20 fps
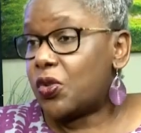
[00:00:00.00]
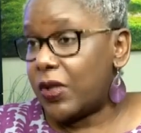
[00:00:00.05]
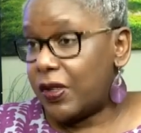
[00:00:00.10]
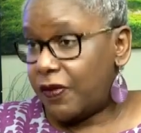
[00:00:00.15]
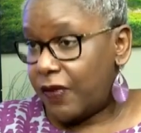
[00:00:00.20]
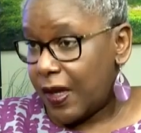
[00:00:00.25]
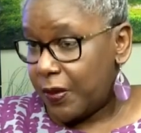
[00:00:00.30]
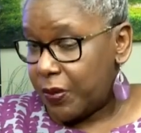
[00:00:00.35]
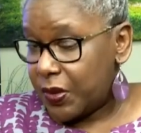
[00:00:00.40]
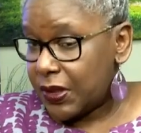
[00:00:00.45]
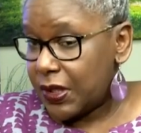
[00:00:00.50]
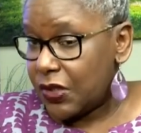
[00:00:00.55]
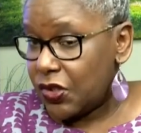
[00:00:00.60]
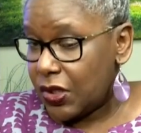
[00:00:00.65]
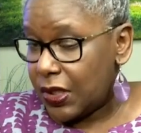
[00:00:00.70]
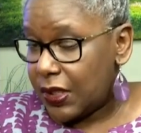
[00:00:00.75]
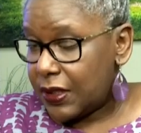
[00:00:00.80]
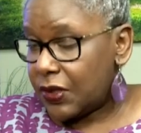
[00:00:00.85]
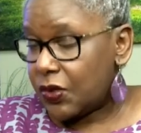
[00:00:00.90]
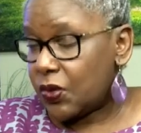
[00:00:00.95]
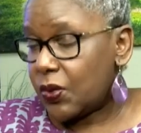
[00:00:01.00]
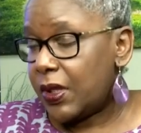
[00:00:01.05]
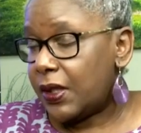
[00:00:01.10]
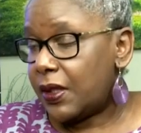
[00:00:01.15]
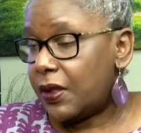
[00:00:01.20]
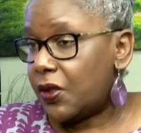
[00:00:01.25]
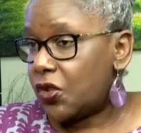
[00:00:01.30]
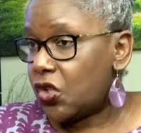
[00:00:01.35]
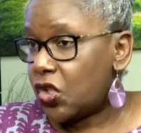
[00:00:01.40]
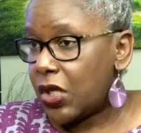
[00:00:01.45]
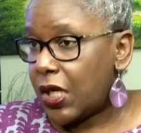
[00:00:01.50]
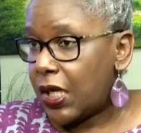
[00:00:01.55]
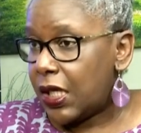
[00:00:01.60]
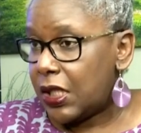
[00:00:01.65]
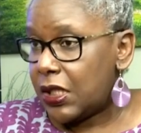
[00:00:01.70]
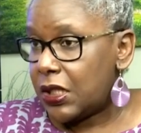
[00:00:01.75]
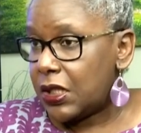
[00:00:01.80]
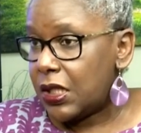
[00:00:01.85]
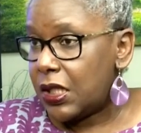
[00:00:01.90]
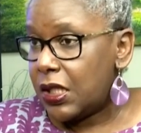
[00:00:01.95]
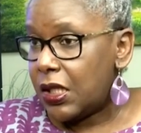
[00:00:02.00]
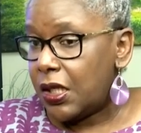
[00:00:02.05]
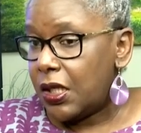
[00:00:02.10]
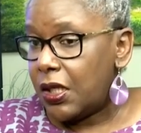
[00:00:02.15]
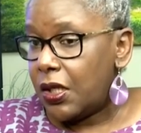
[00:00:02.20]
a 25% chance as well that the child